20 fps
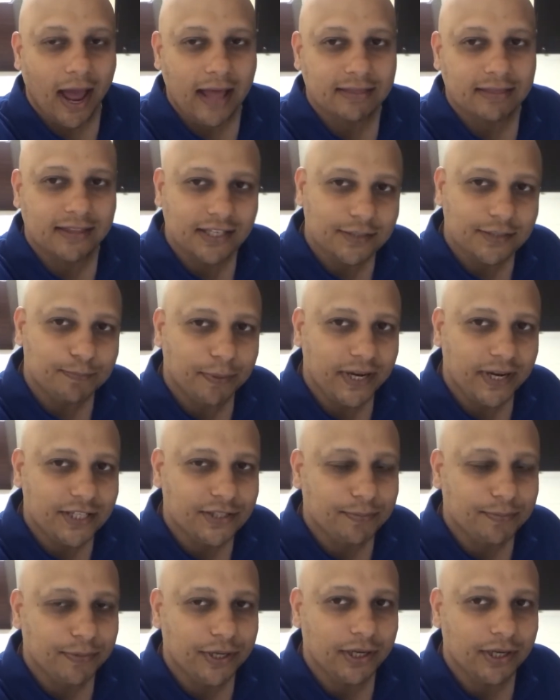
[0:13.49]
And this
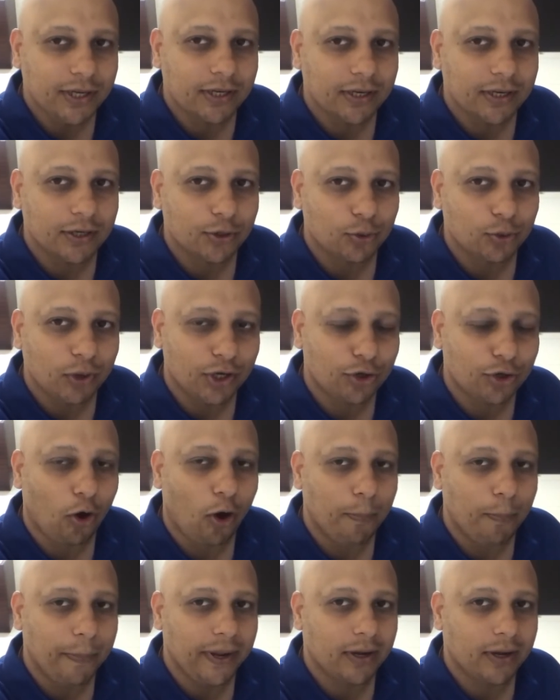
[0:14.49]
brings me to a
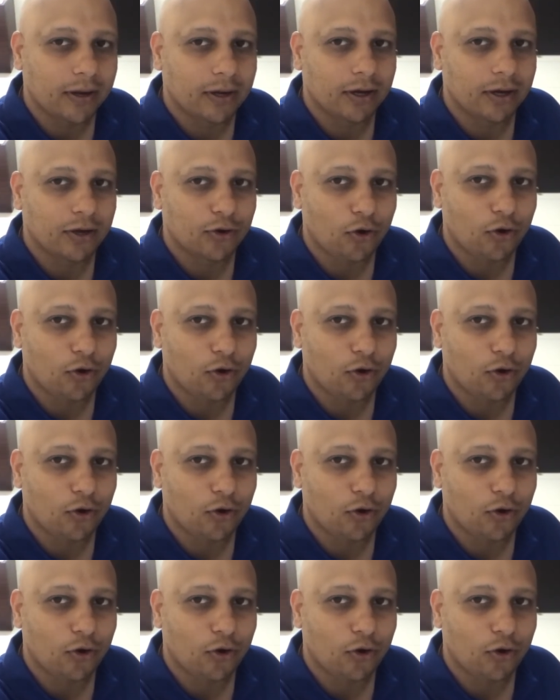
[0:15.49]
topic